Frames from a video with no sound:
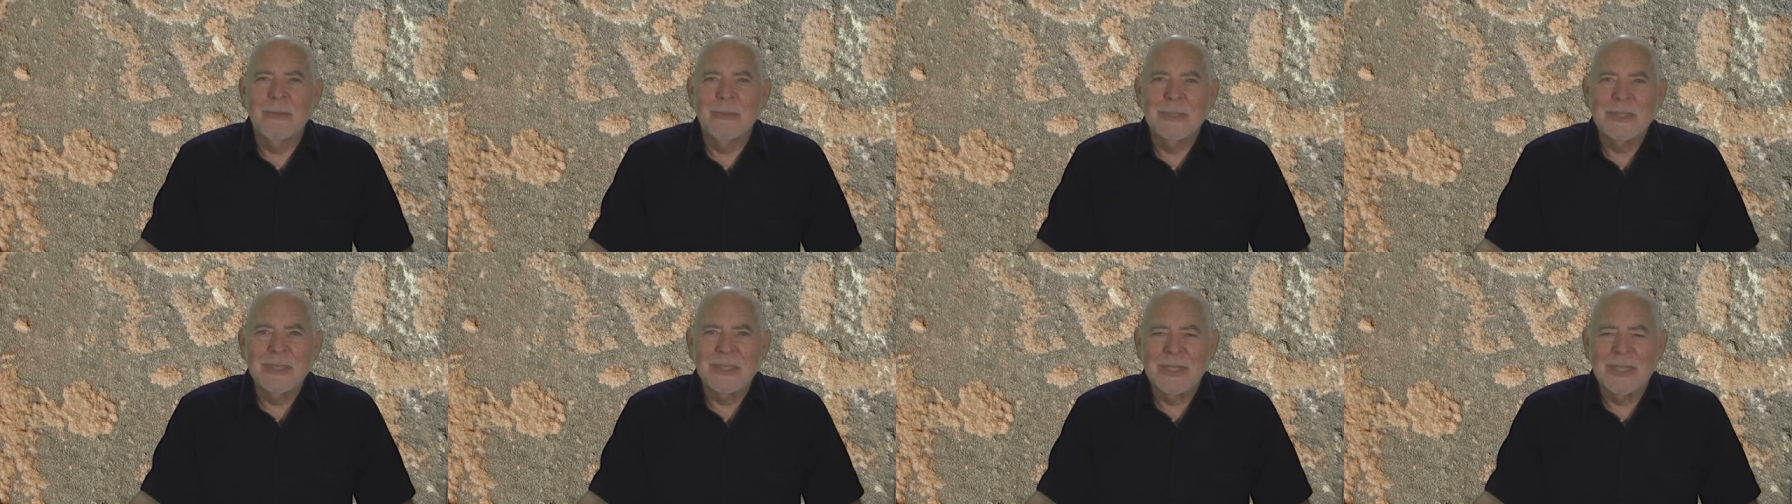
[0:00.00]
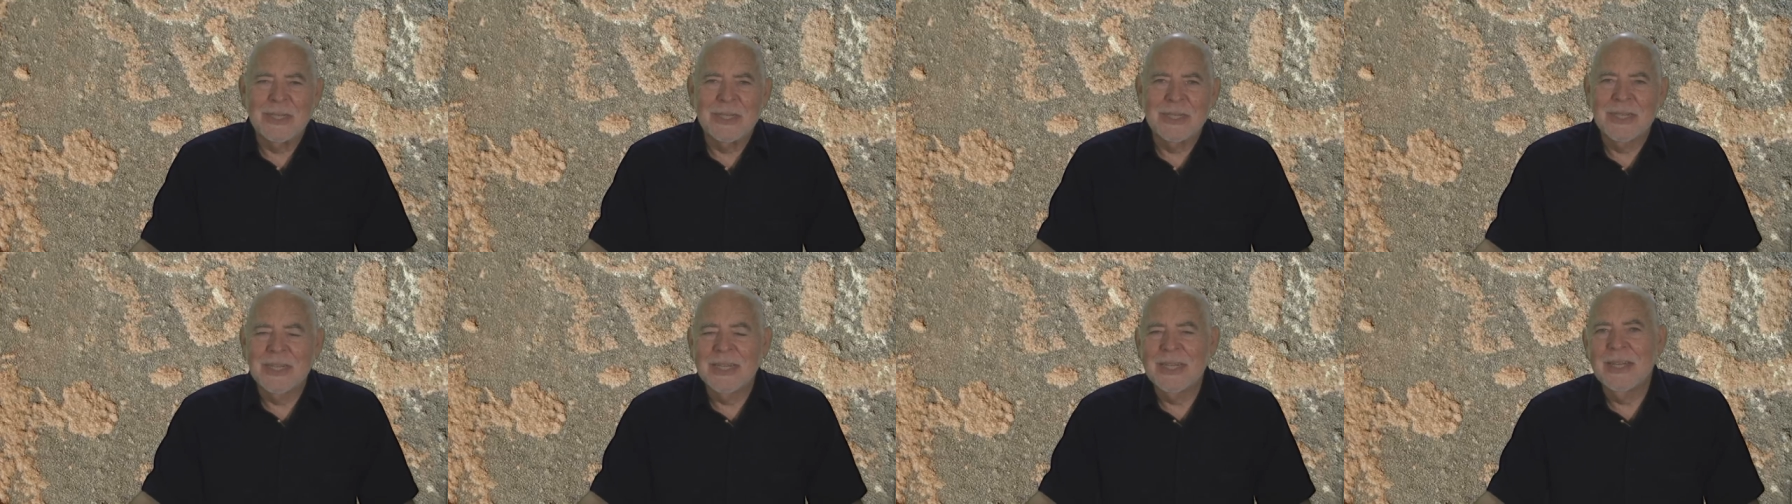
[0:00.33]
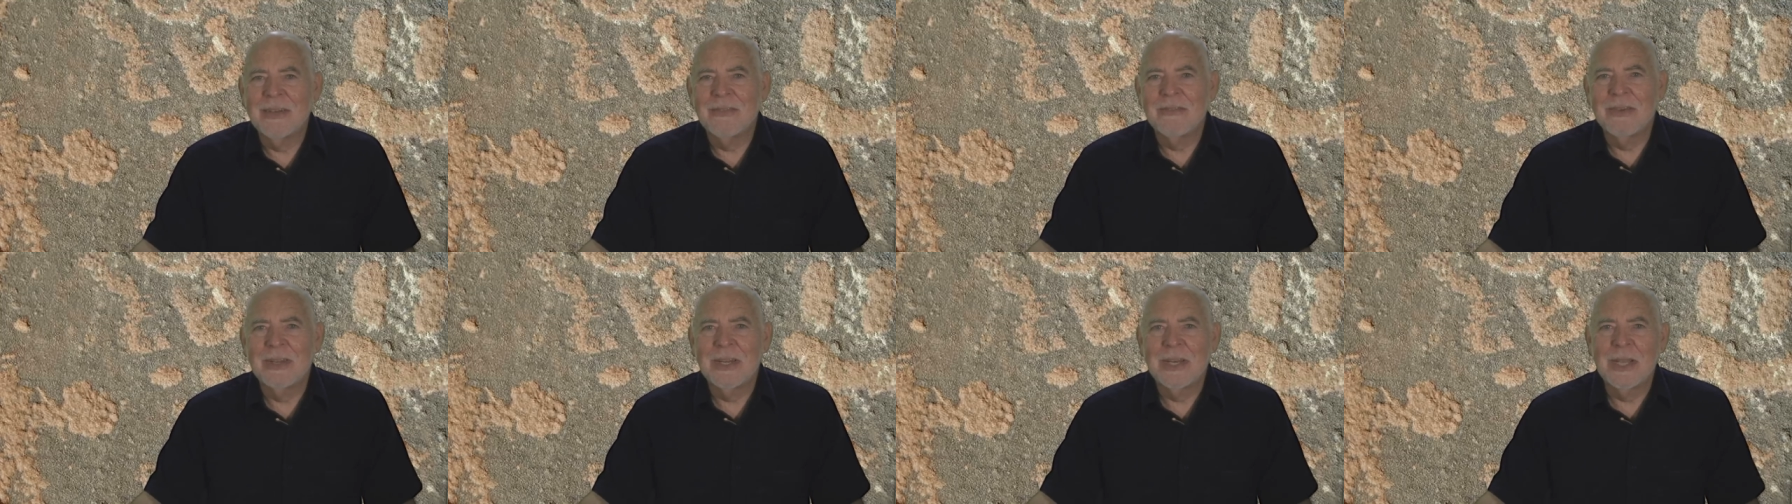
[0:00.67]
what was it,
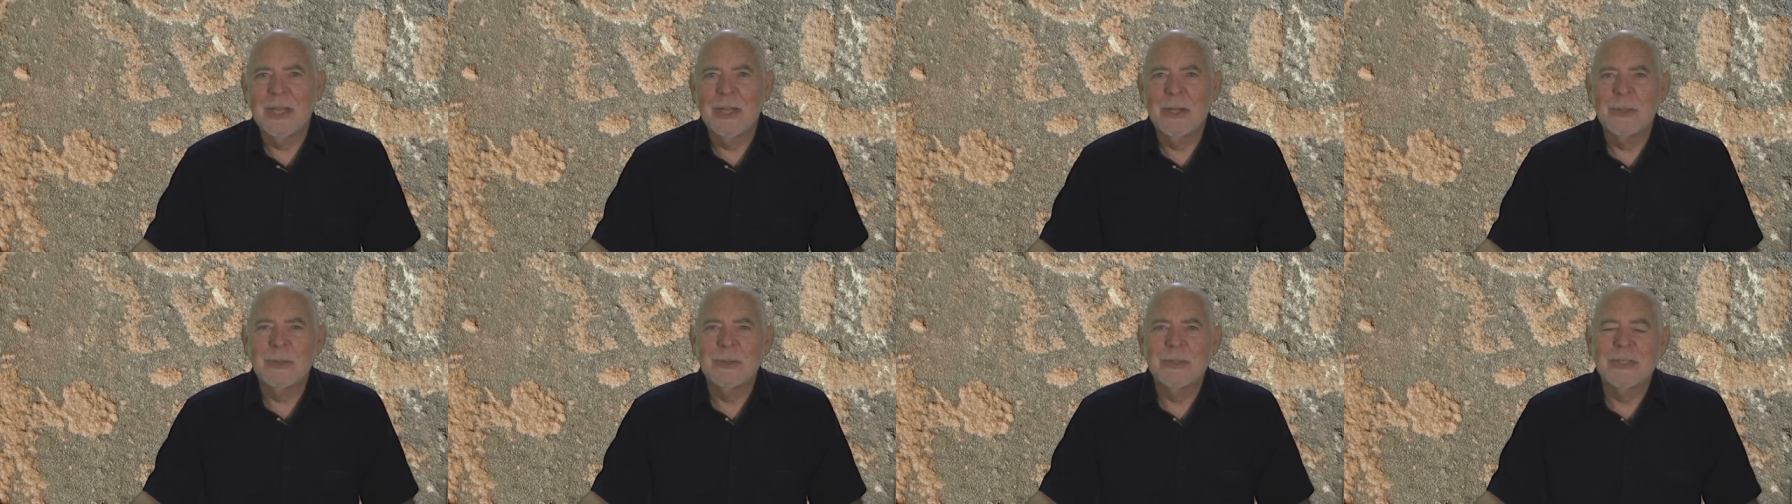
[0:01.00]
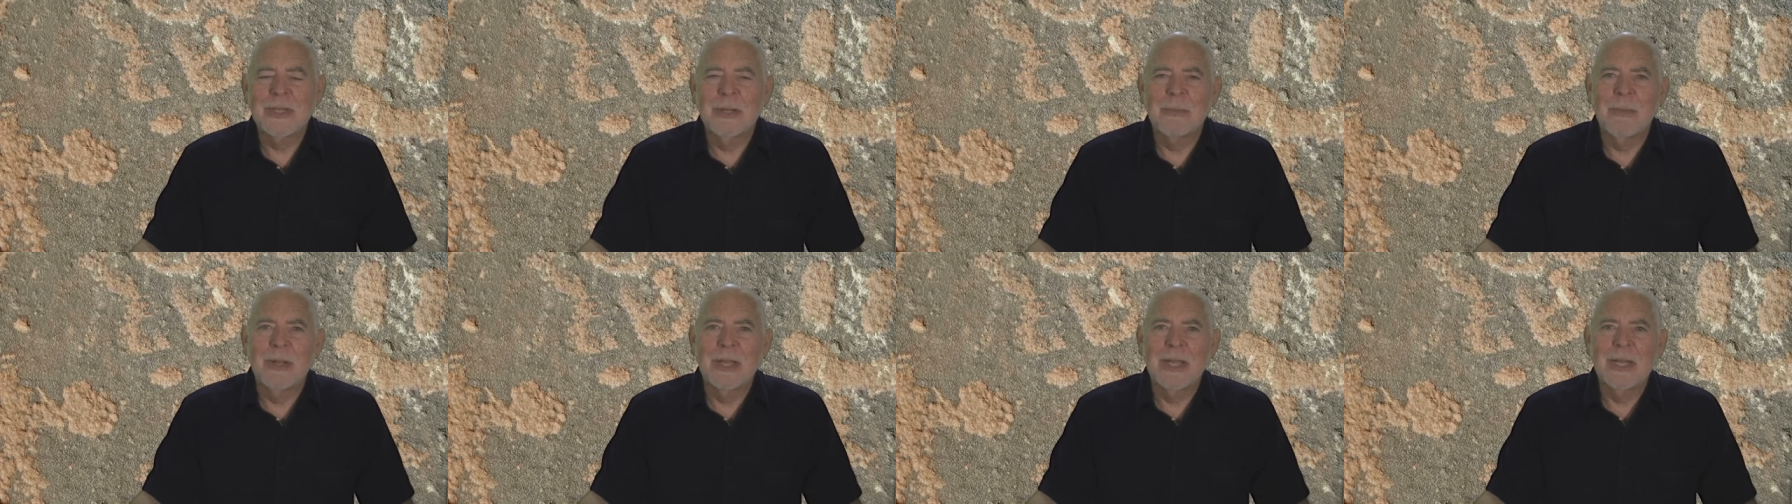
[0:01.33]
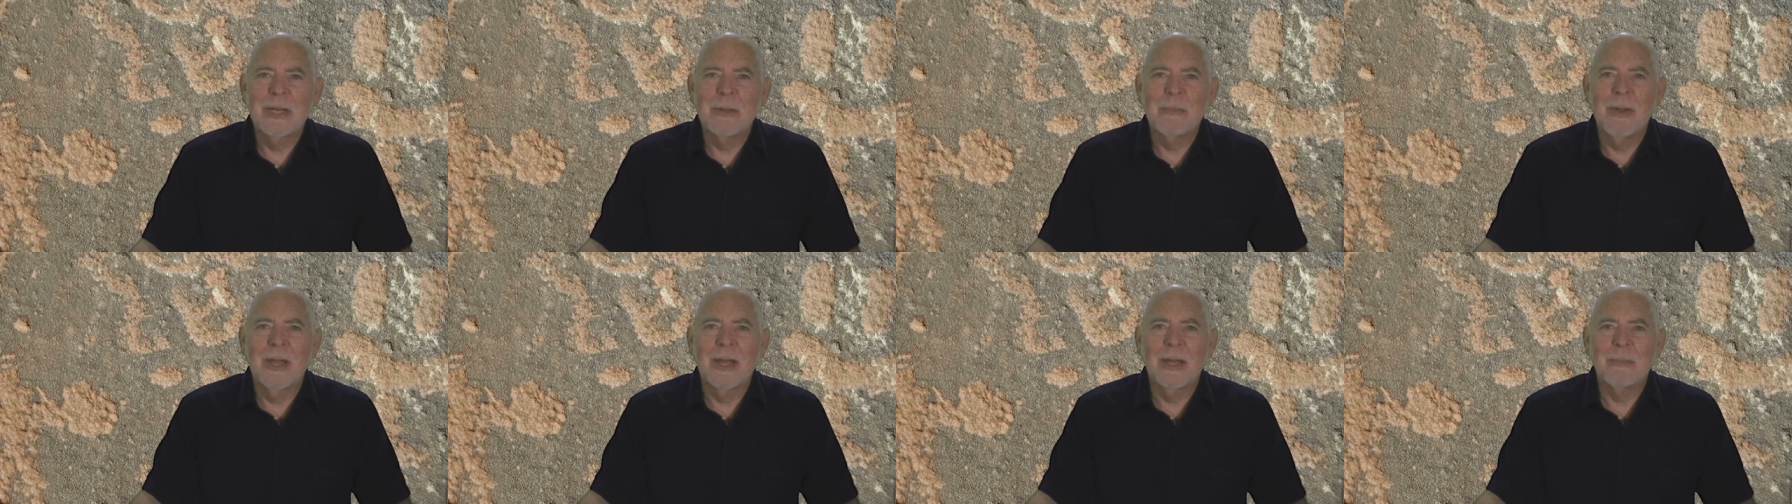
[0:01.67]
10 videos I
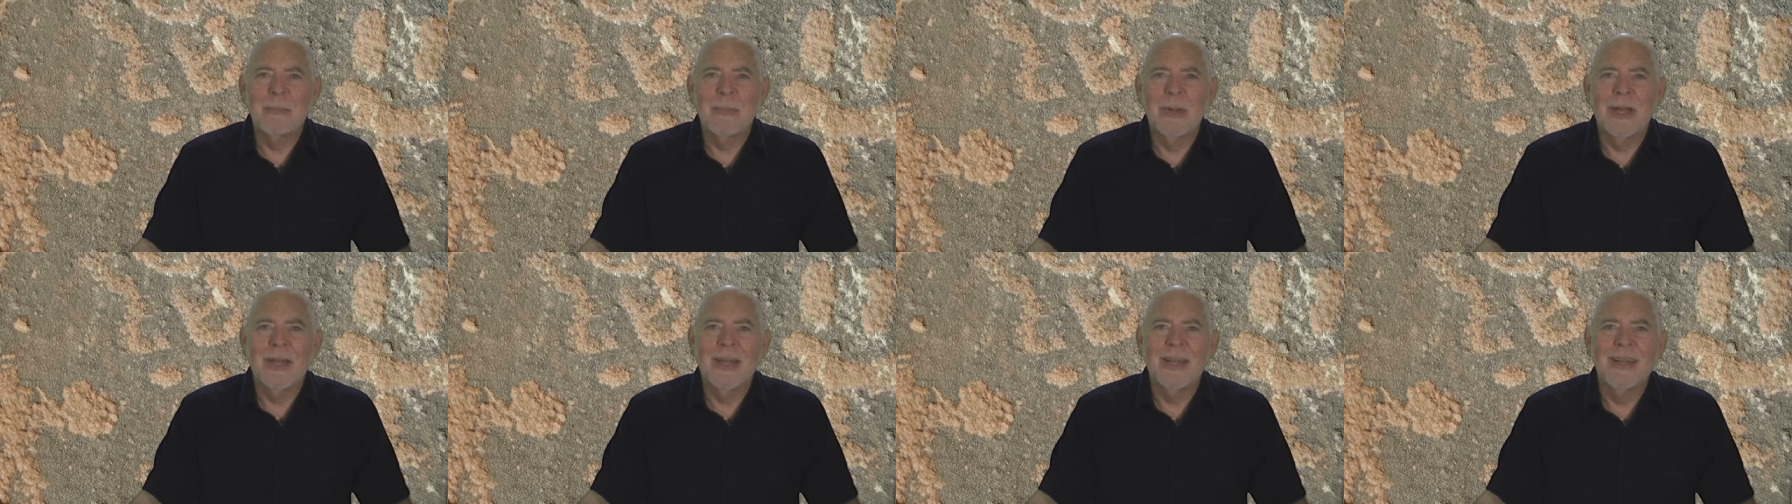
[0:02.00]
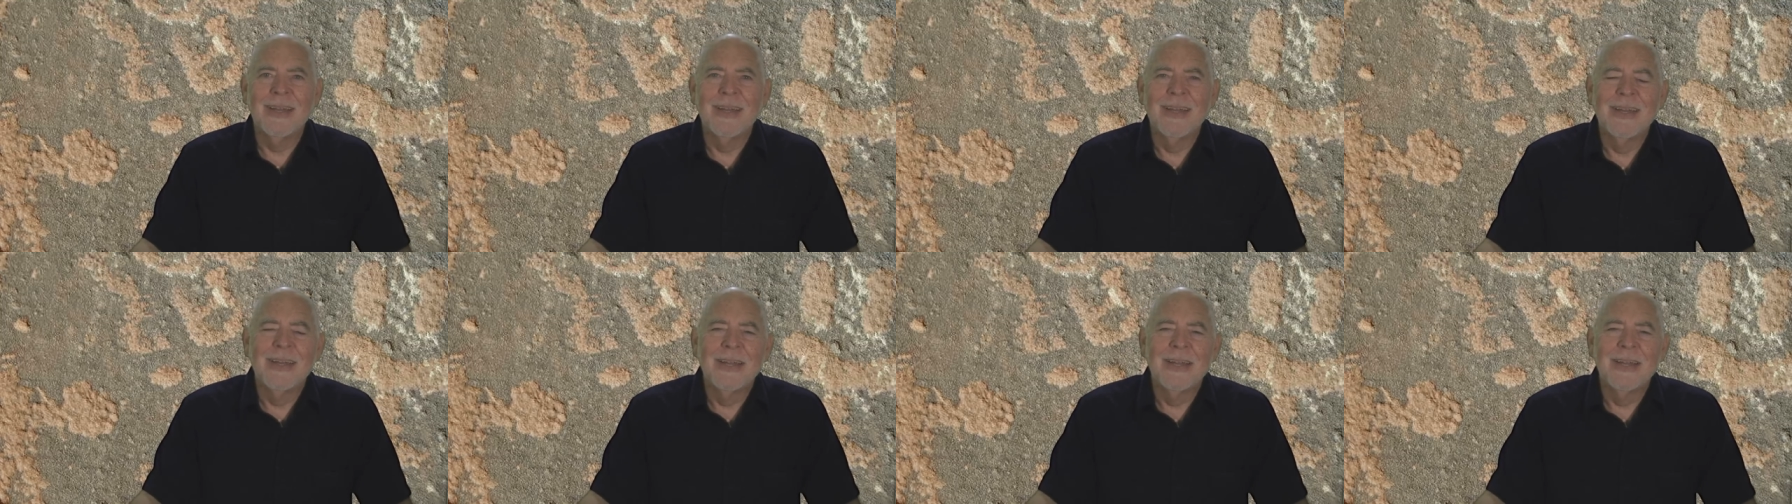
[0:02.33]
made about my